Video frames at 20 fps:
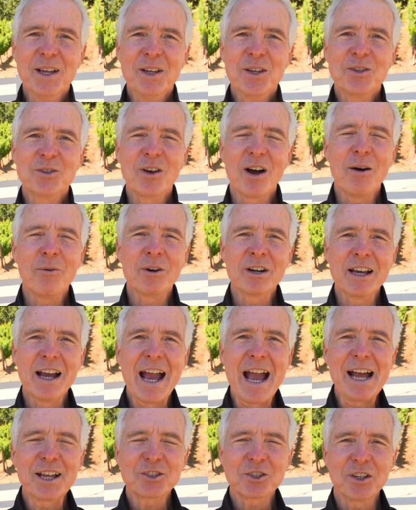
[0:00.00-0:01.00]
So I want to
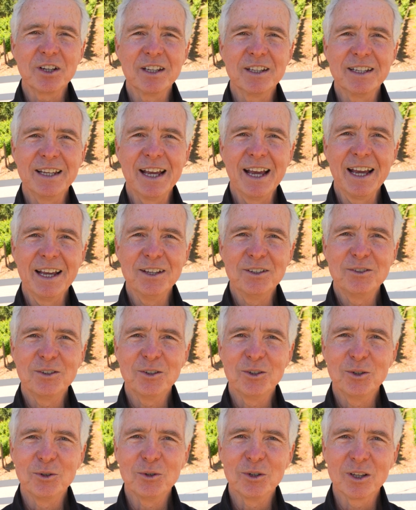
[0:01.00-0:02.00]
ask you today to
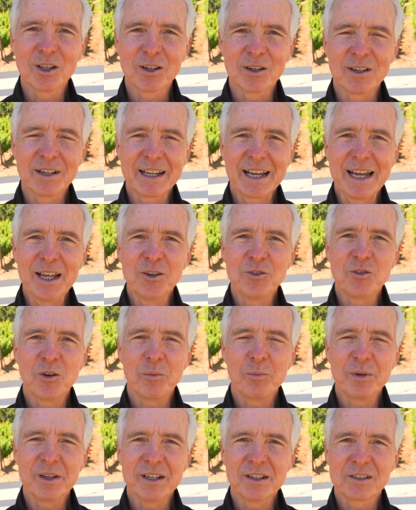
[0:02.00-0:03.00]
do a little
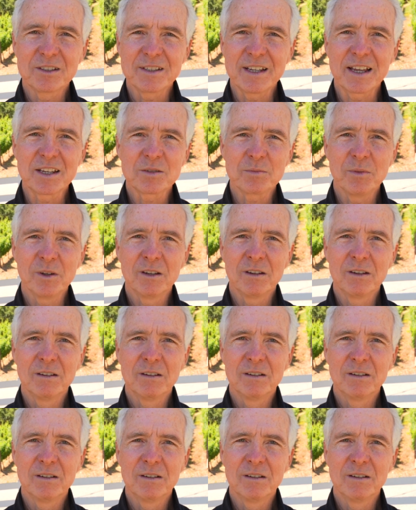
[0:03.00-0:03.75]
entropy assessment.